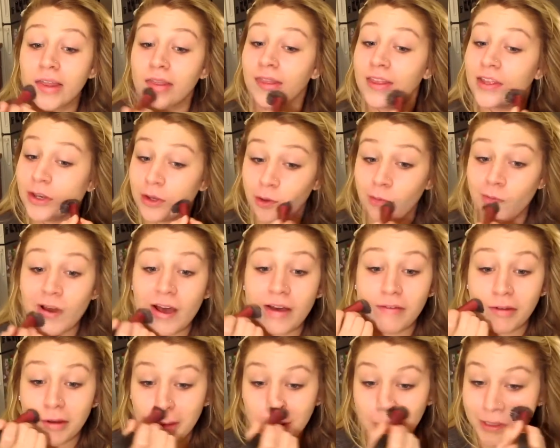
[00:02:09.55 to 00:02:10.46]
The New
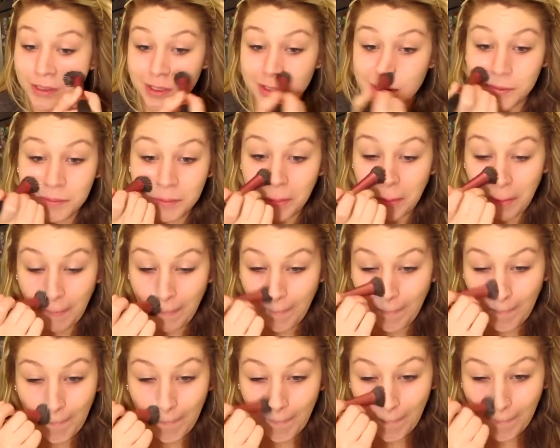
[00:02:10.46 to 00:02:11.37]
Evidence.
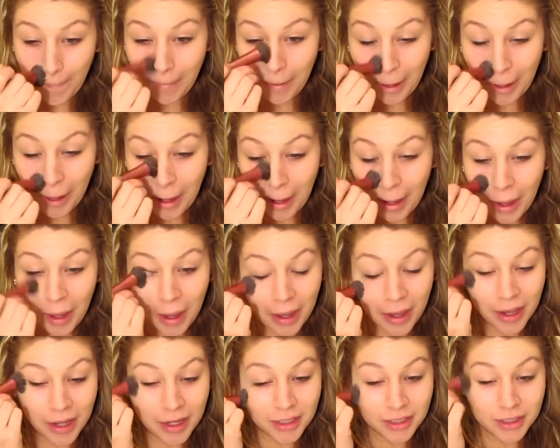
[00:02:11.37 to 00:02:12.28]

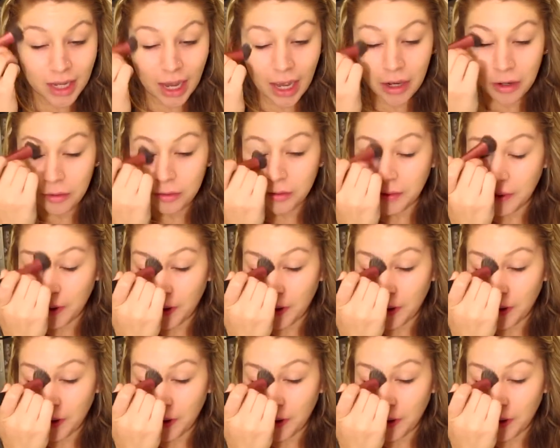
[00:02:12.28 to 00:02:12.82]
And I don't